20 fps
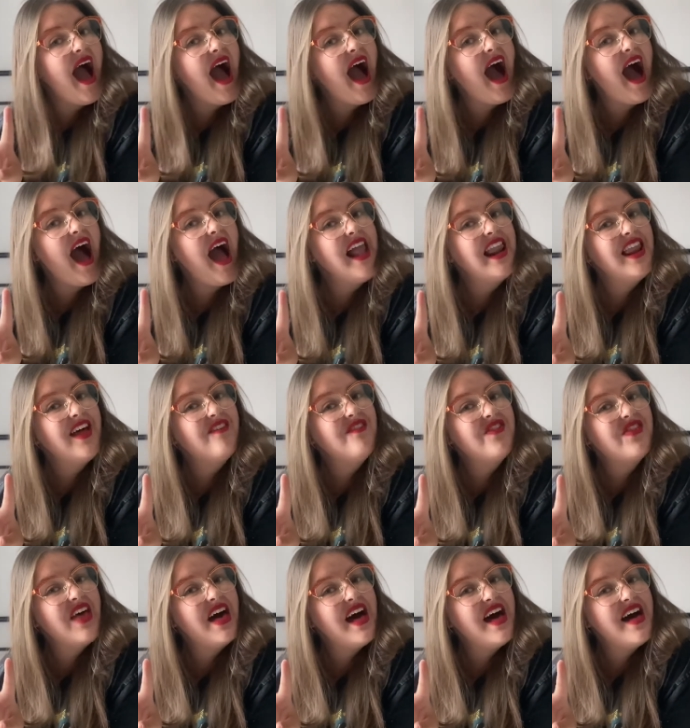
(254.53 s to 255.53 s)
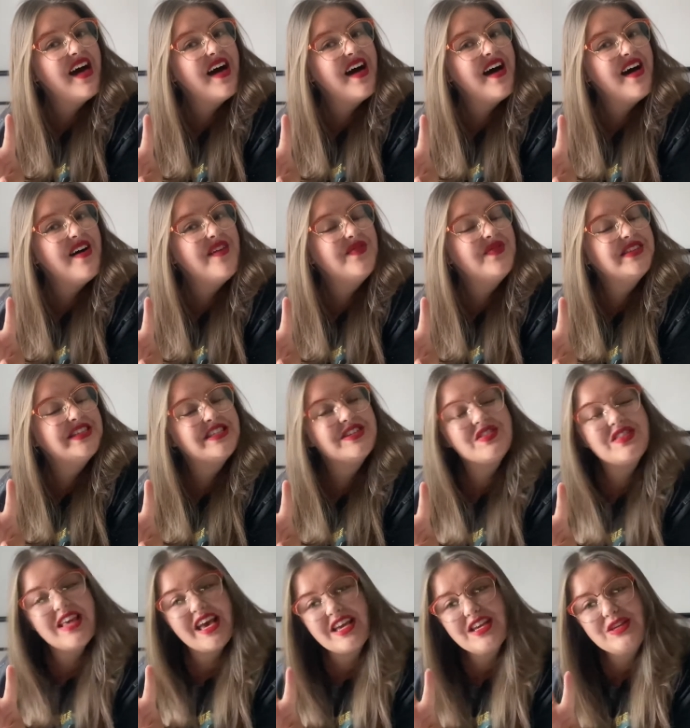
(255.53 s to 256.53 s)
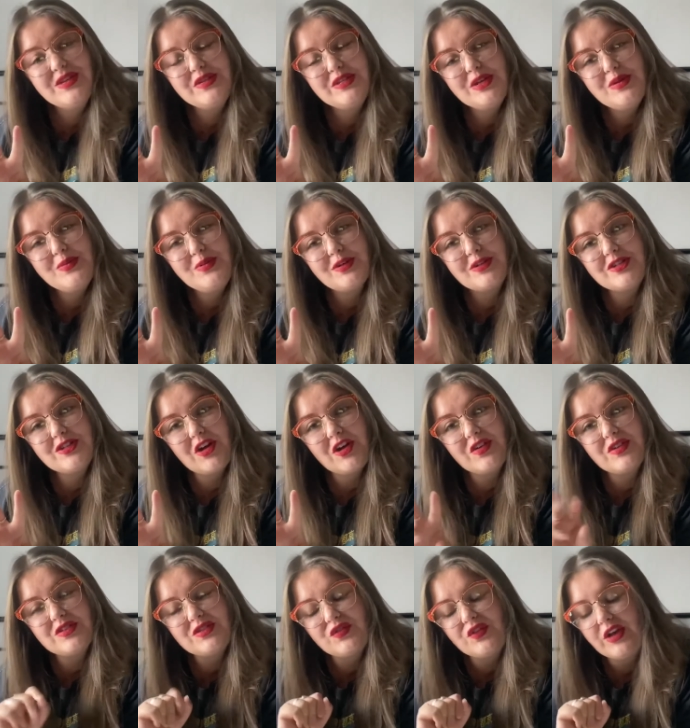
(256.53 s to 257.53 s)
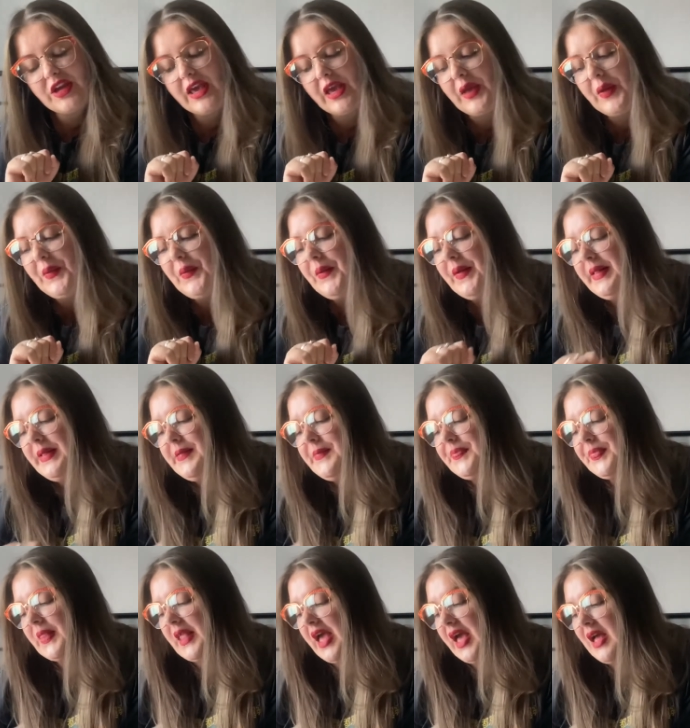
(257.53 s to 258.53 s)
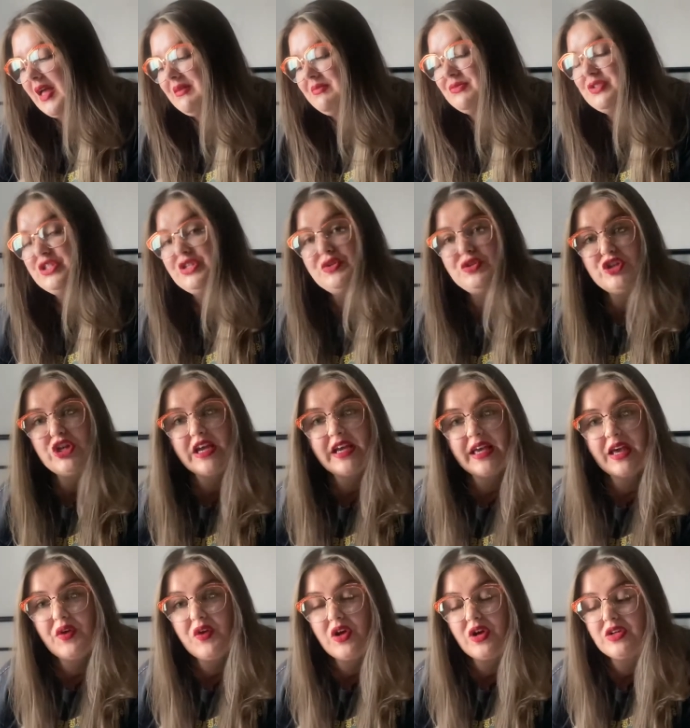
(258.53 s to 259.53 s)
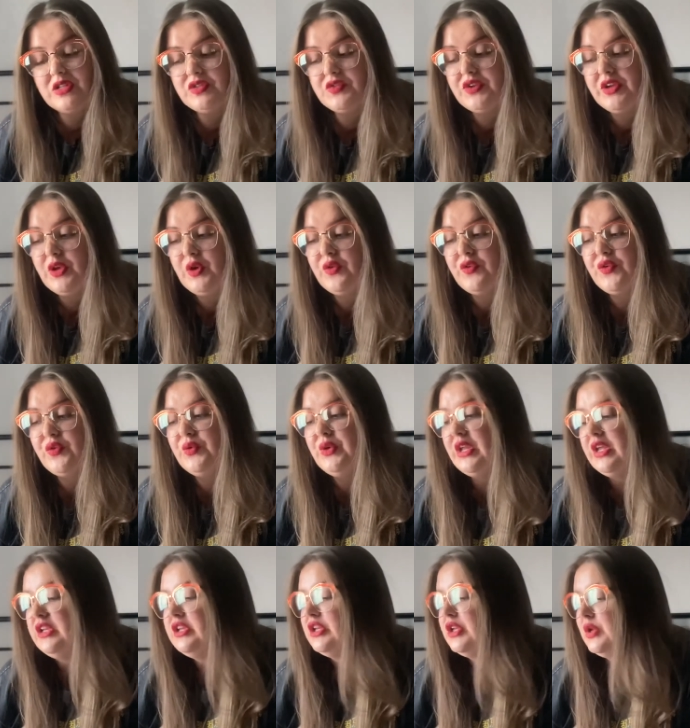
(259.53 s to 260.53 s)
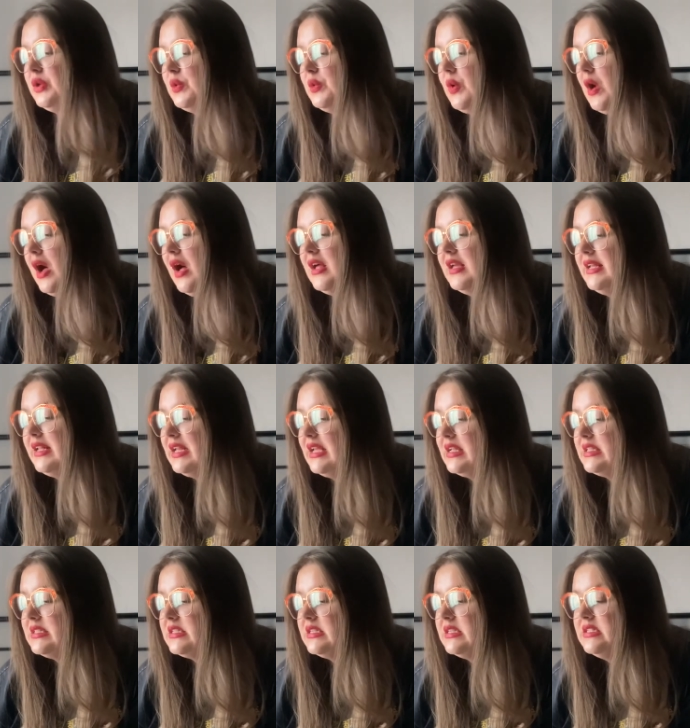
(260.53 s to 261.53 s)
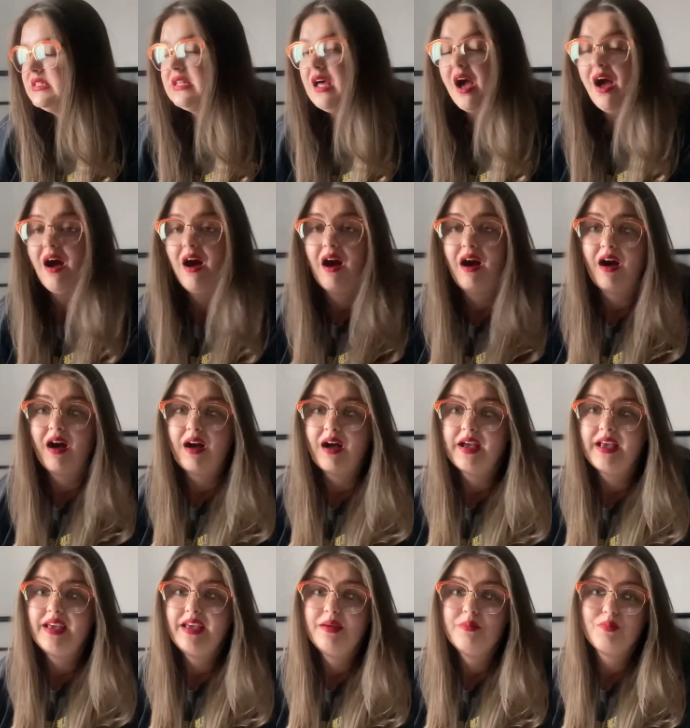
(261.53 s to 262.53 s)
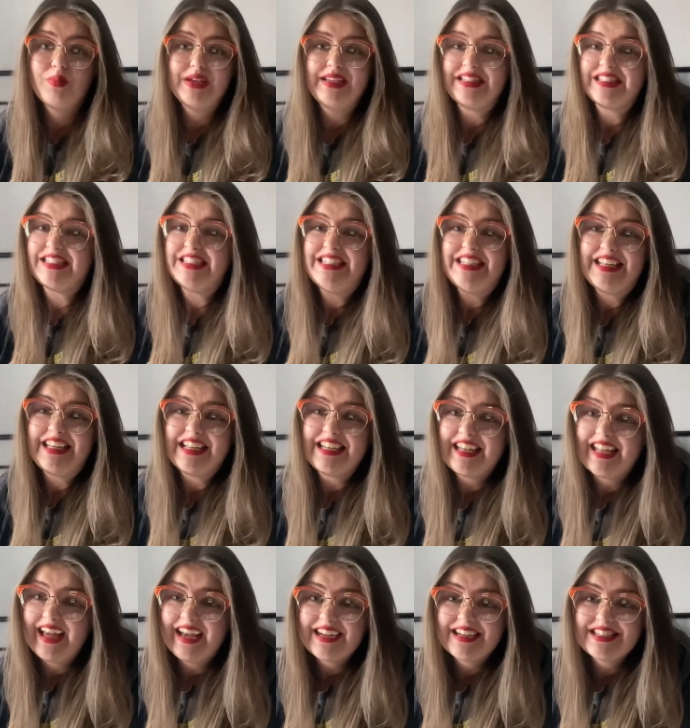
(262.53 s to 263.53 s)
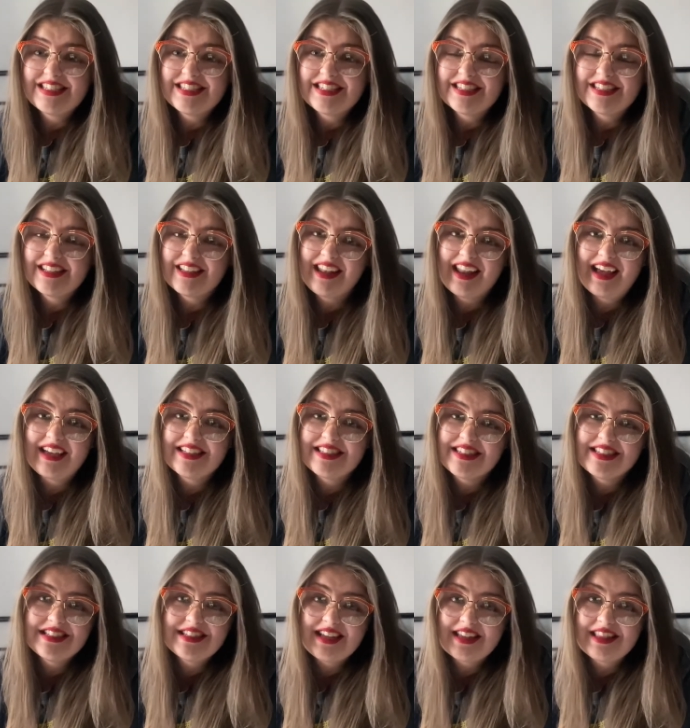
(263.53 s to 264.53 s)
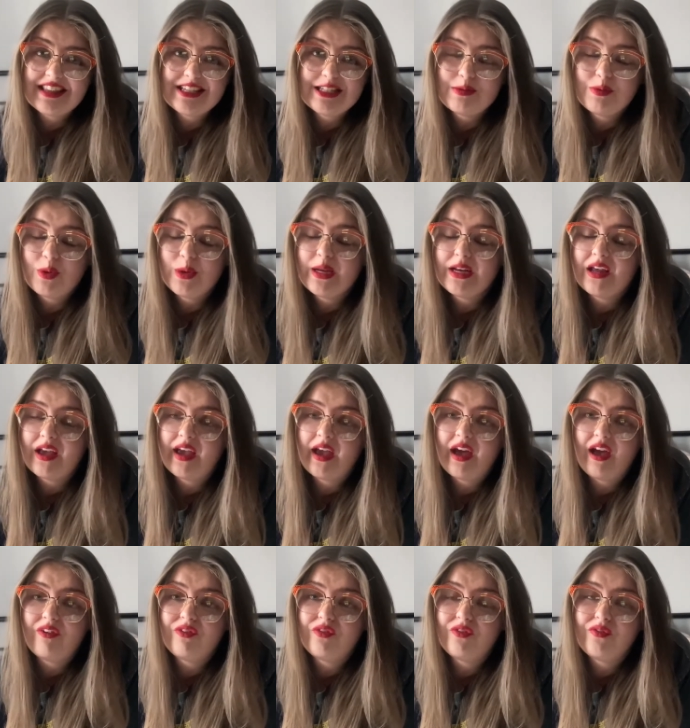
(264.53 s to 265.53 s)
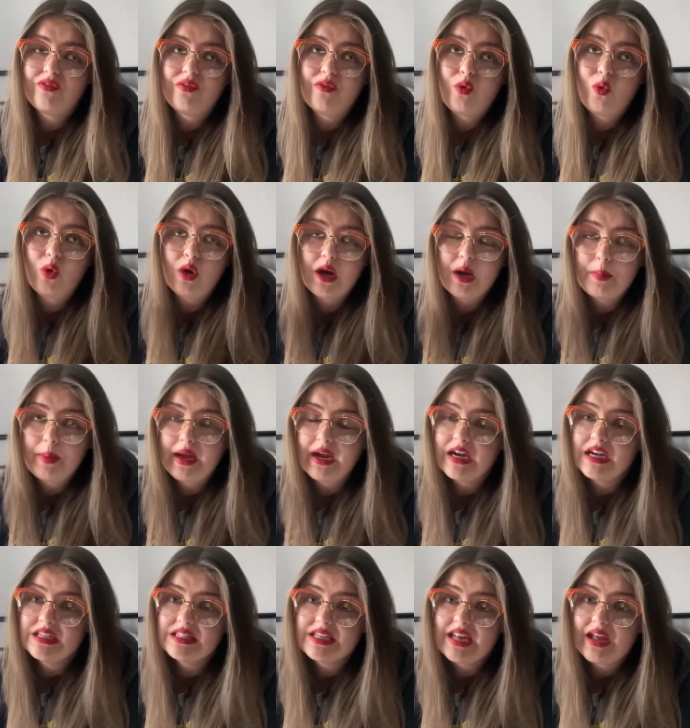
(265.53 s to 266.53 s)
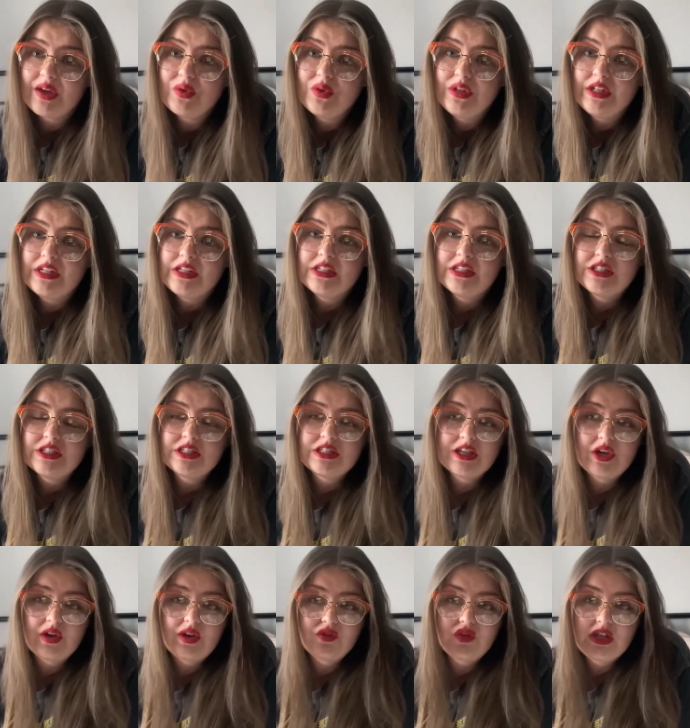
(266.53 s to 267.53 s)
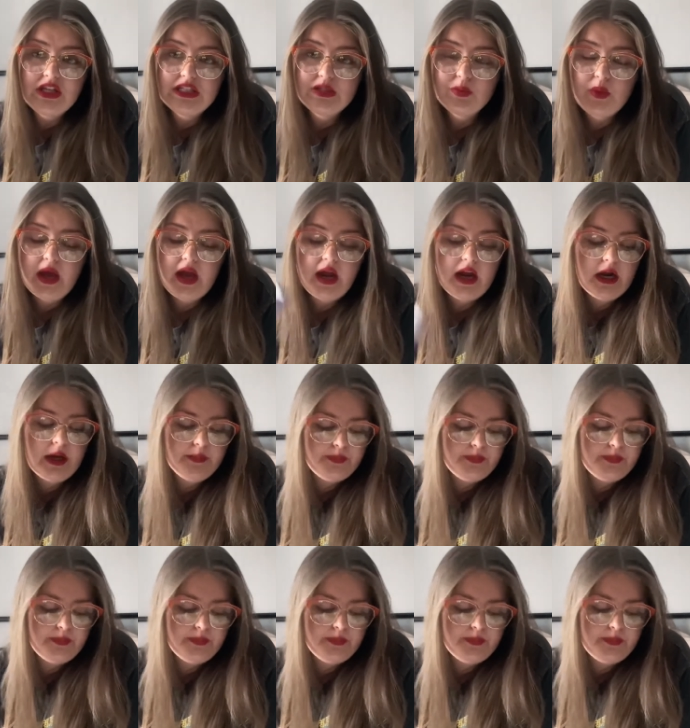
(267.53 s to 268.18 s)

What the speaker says: I love them. So thank you so much, Goggles4u. Do check out Goggles4u if you need new eyeglasses. I basically collect glasses at this point. I have 4 pairs now. So I have this pair,